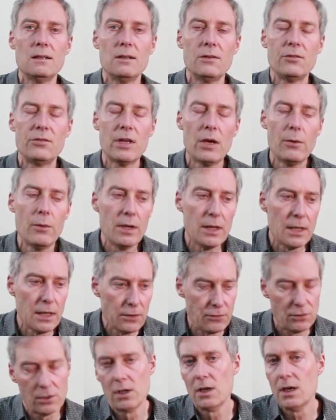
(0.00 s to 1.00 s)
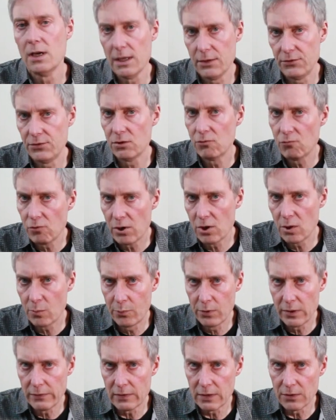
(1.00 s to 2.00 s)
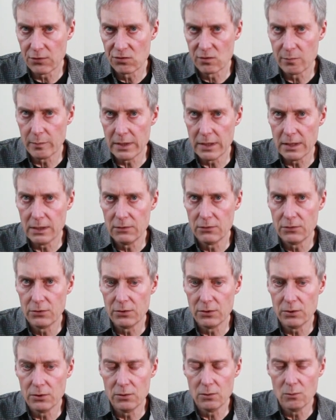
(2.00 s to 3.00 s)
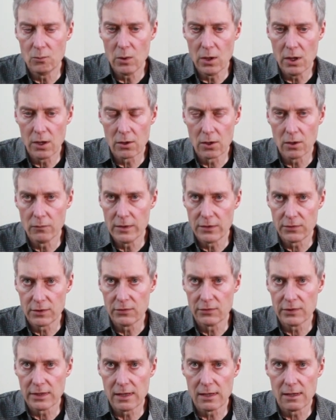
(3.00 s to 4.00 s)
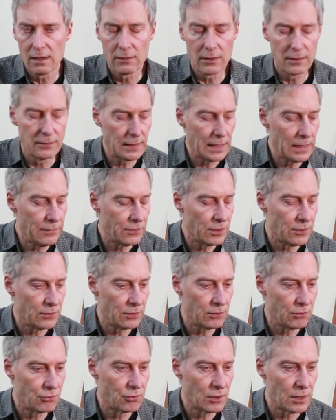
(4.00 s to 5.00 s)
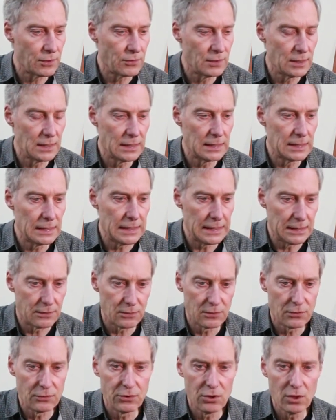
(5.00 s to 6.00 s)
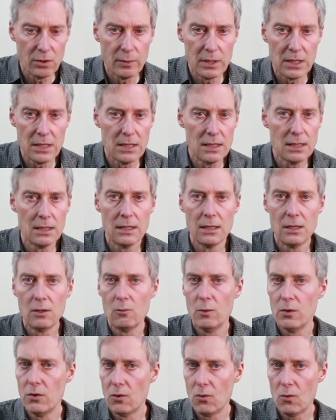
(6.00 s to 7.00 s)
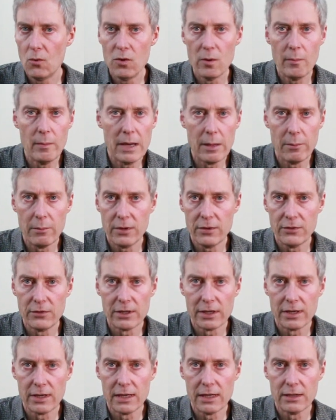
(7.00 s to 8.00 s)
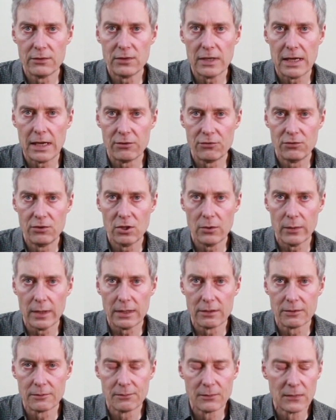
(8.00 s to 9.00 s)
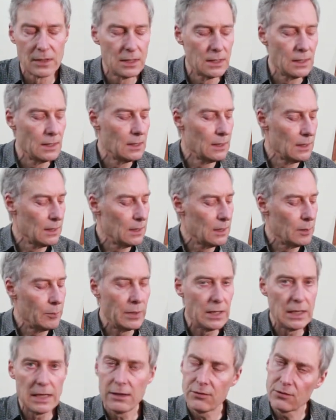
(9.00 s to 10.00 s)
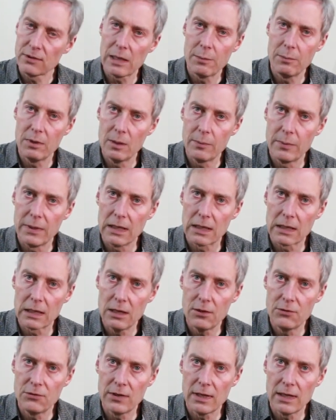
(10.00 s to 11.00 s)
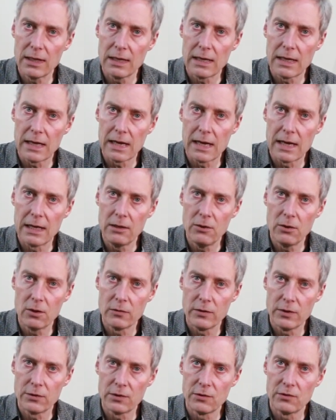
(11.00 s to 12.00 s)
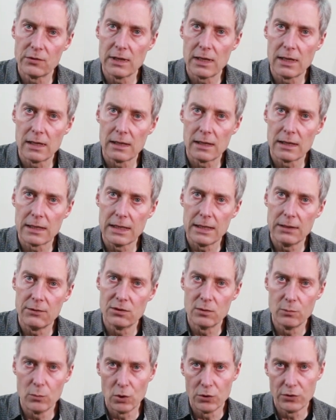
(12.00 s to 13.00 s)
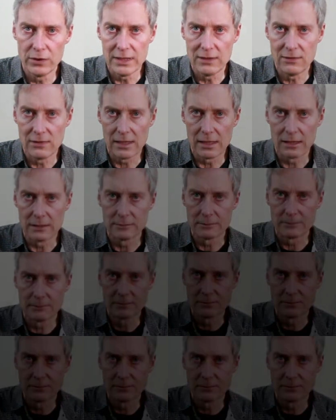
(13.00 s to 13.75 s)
So it's, it's a real privilege for me to work on this guitar that David has entrusted it to me with all the memories that are attached to it. But let's come in a bit closer and look at this guitar in some more detail.